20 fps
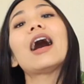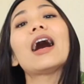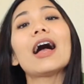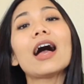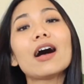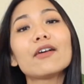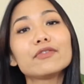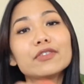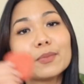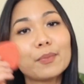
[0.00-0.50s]
I
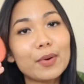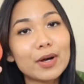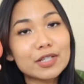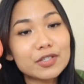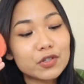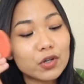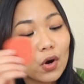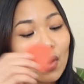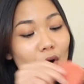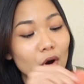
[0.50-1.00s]
have the
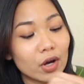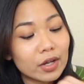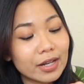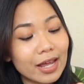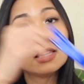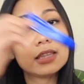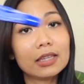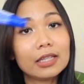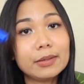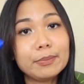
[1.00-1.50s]
blush on,
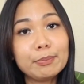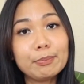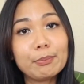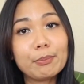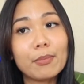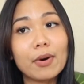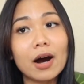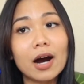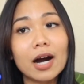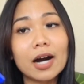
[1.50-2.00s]
lip
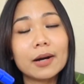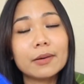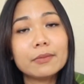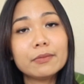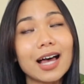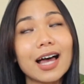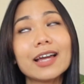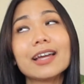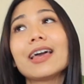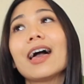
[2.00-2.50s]

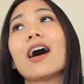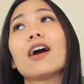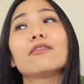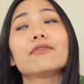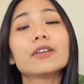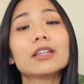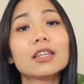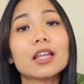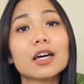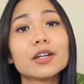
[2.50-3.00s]
balm. I
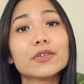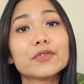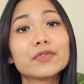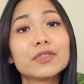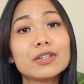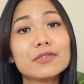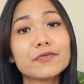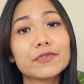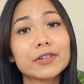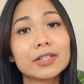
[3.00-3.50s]
have a lot of
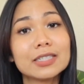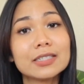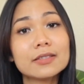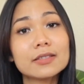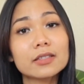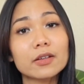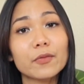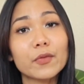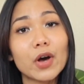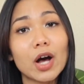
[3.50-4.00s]

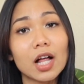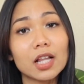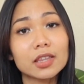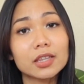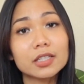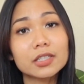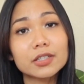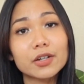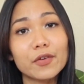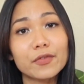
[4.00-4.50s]
difference of
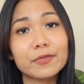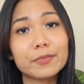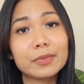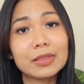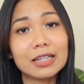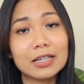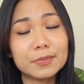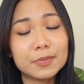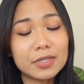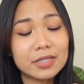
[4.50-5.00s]
color of
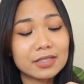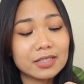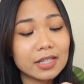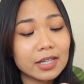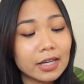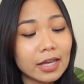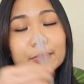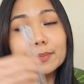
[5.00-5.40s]
lipstick.